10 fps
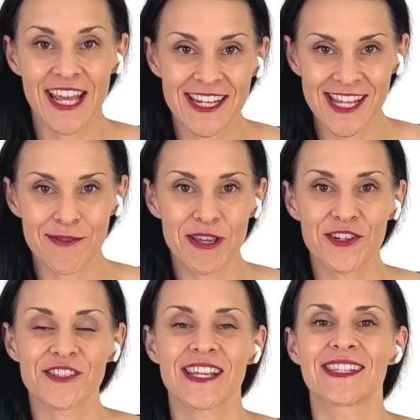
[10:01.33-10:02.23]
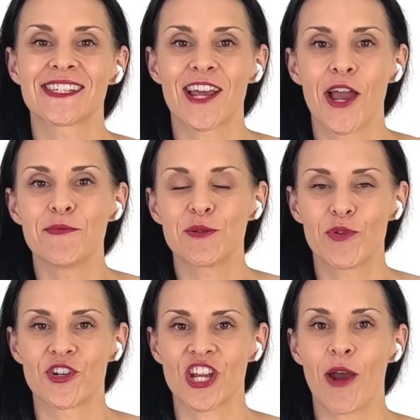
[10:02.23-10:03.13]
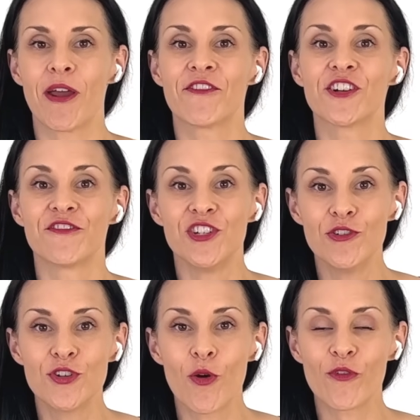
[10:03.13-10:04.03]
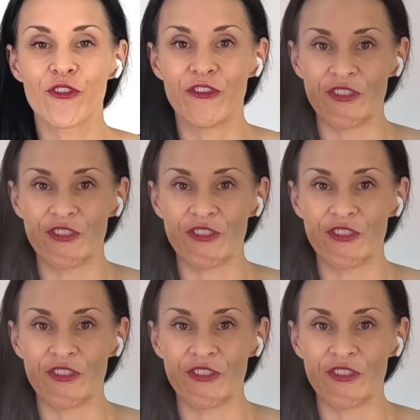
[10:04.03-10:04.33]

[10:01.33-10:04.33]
10 centimeters, it's time to push. However, if you don't